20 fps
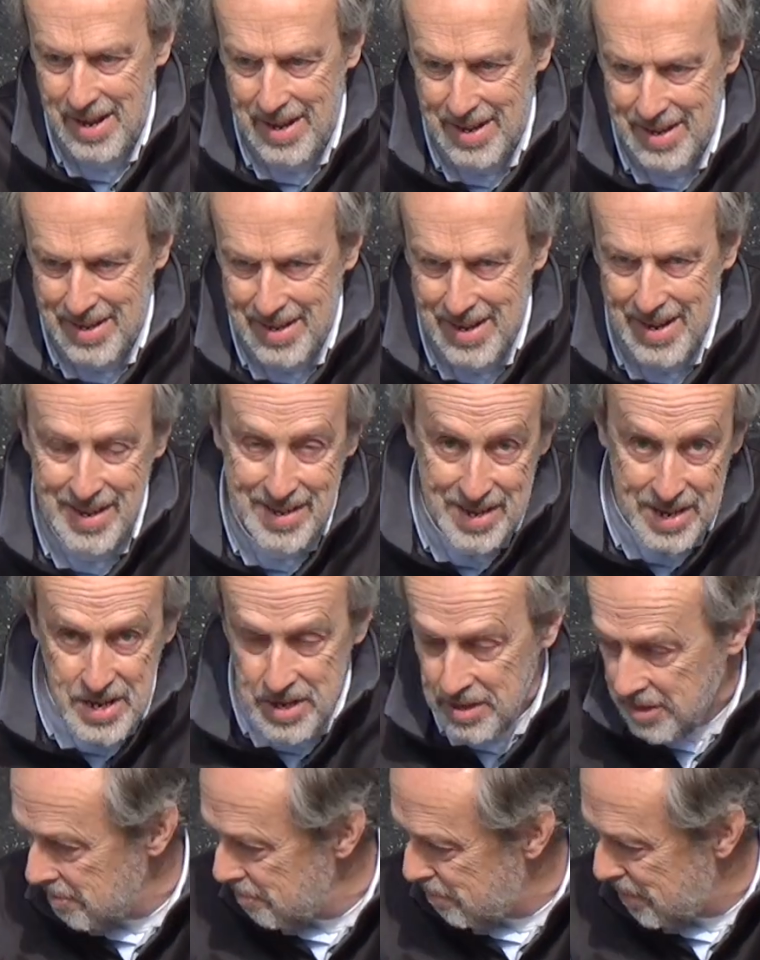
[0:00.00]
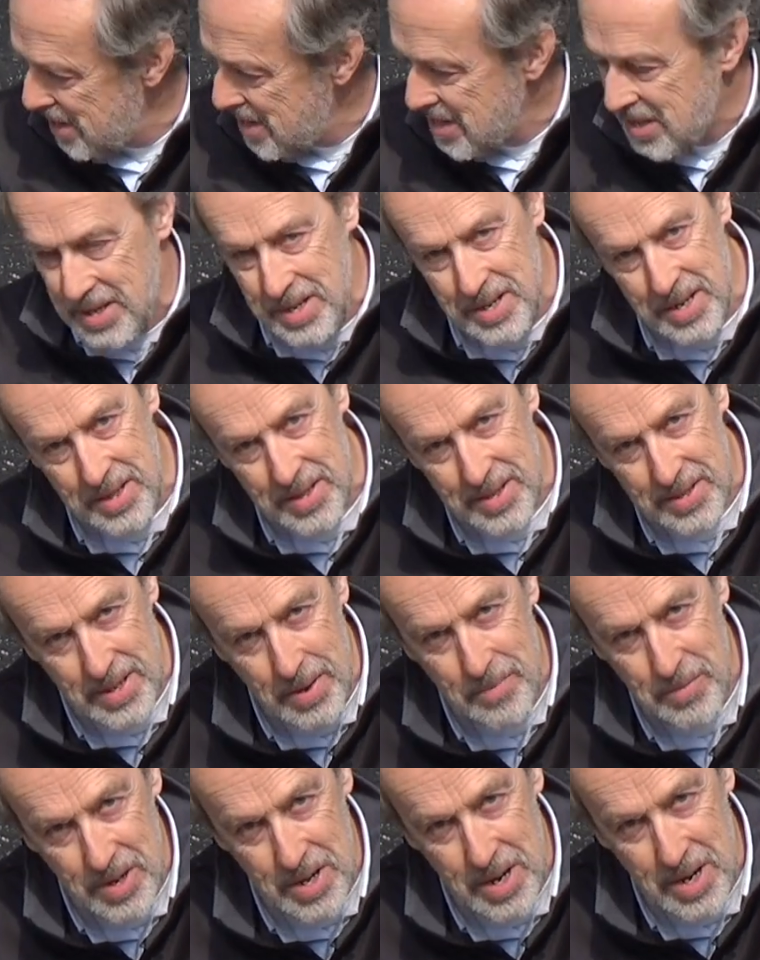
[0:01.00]
and he'd competed in the
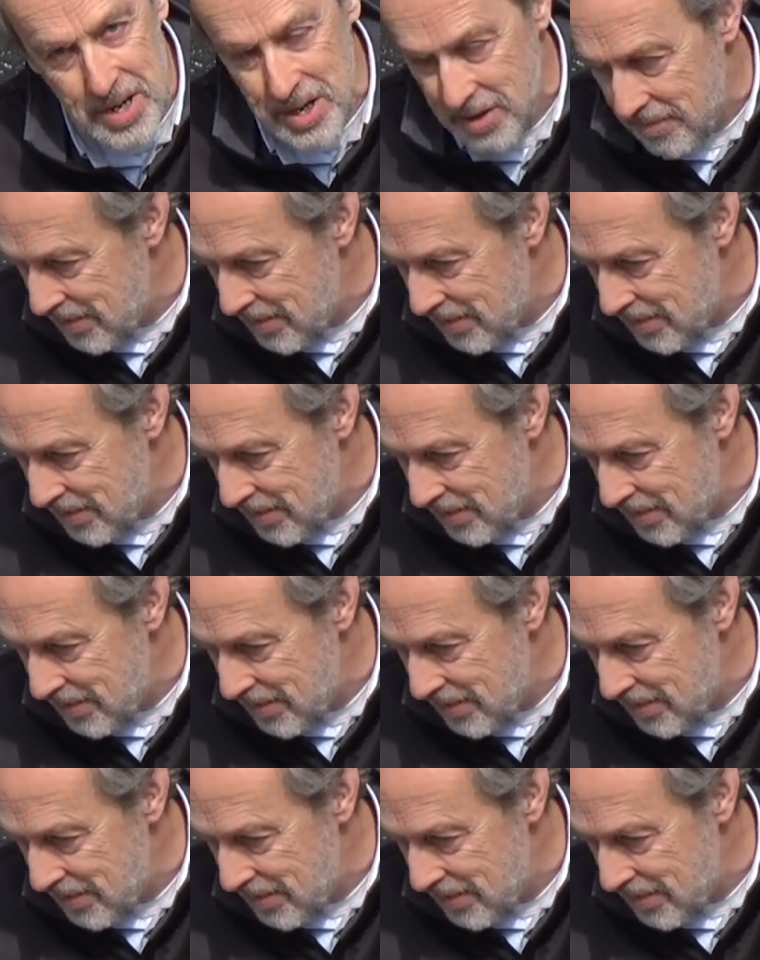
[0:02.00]
79